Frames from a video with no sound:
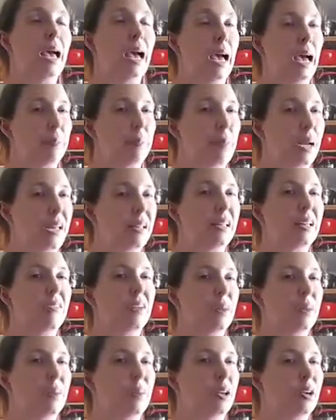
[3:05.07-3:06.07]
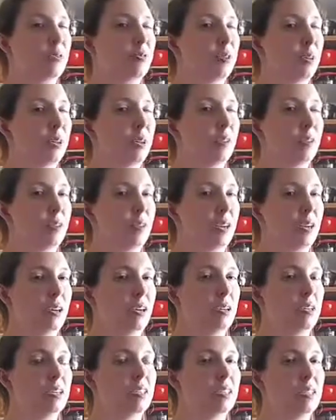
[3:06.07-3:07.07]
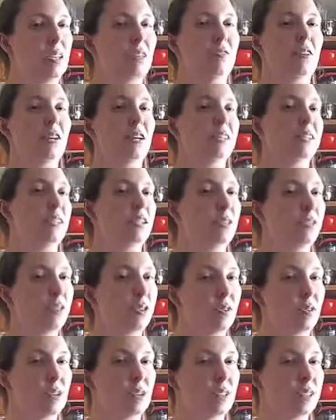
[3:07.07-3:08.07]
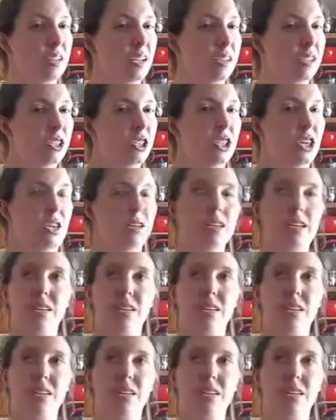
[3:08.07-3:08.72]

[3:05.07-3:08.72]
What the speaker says: I might leave it up there for another year, see if it gets used over this next year.